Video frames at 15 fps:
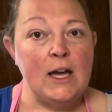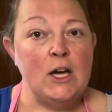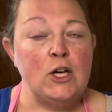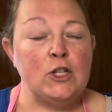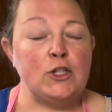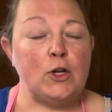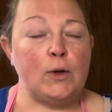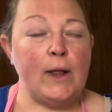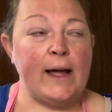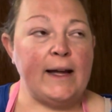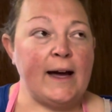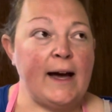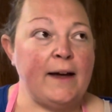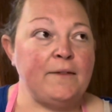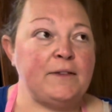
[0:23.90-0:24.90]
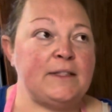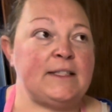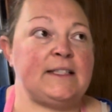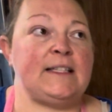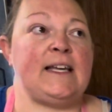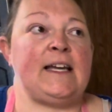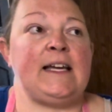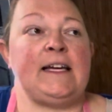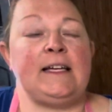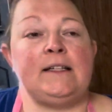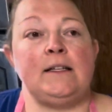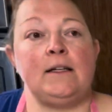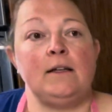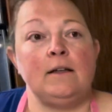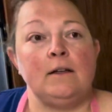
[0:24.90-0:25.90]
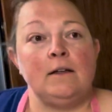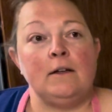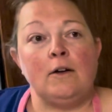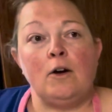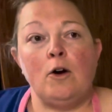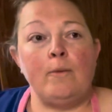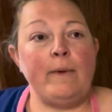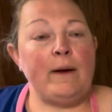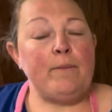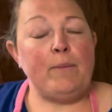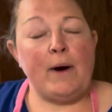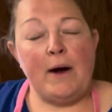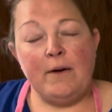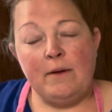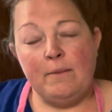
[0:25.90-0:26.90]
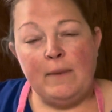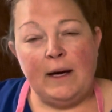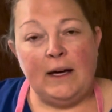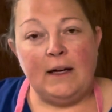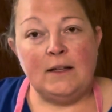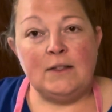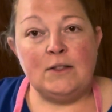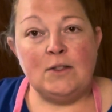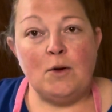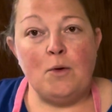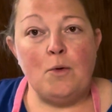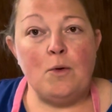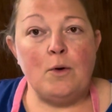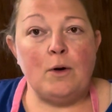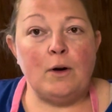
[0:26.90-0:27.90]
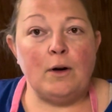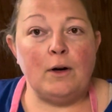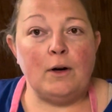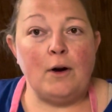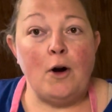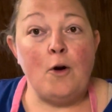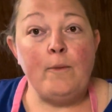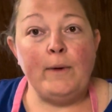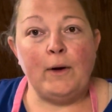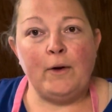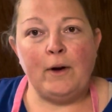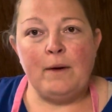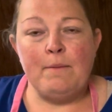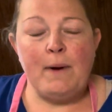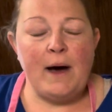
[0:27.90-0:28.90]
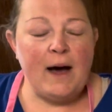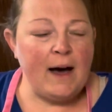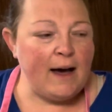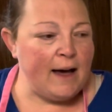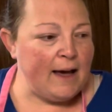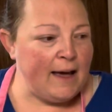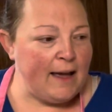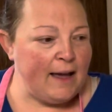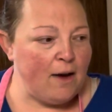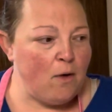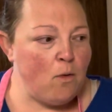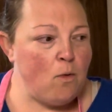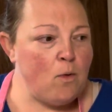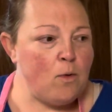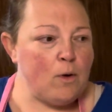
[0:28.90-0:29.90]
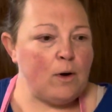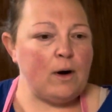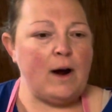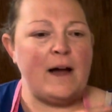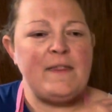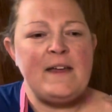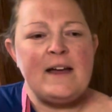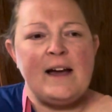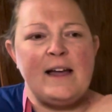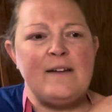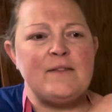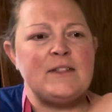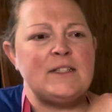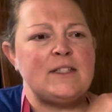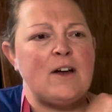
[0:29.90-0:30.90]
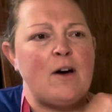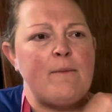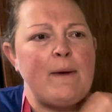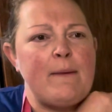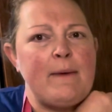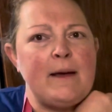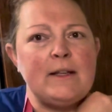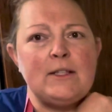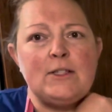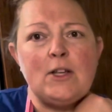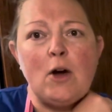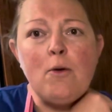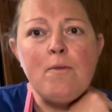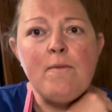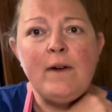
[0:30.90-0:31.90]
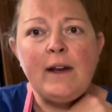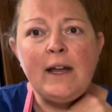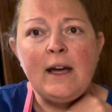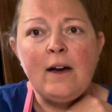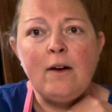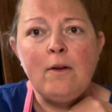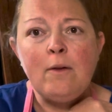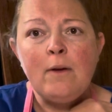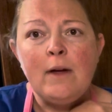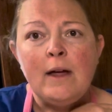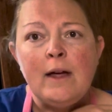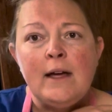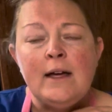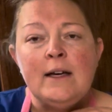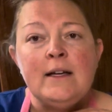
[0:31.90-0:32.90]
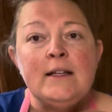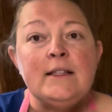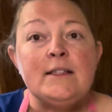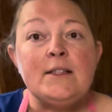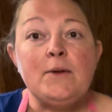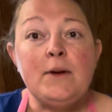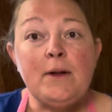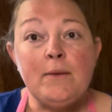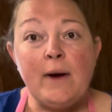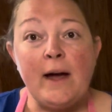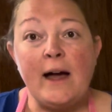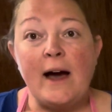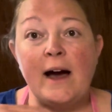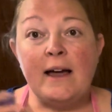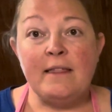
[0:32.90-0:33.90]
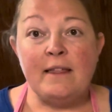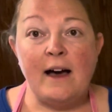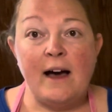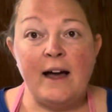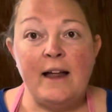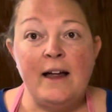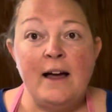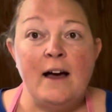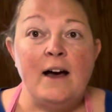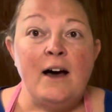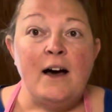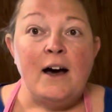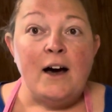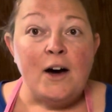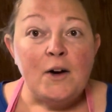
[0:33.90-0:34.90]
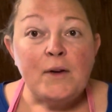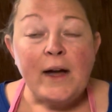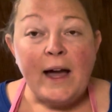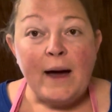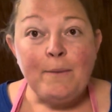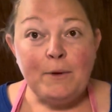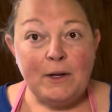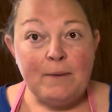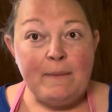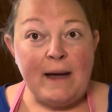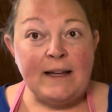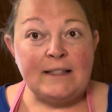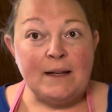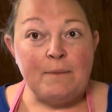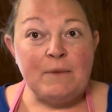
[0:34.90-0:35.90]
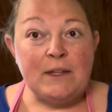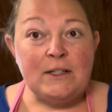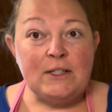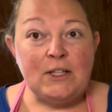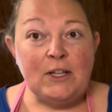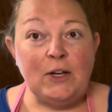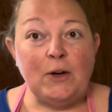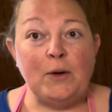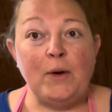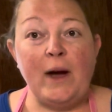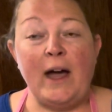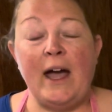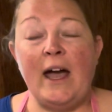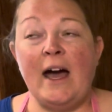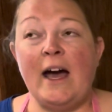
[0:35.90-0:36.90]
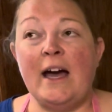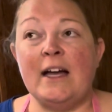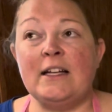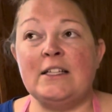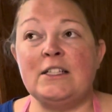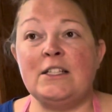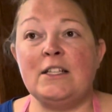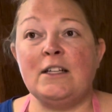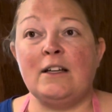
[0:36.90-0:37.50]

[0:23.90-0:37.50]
So like I've seen homemade brownie mix or oatmeal cream pie, or I think I even saw maybe a soap video. So anyway, I thought, okay, I'm gonna make something too. And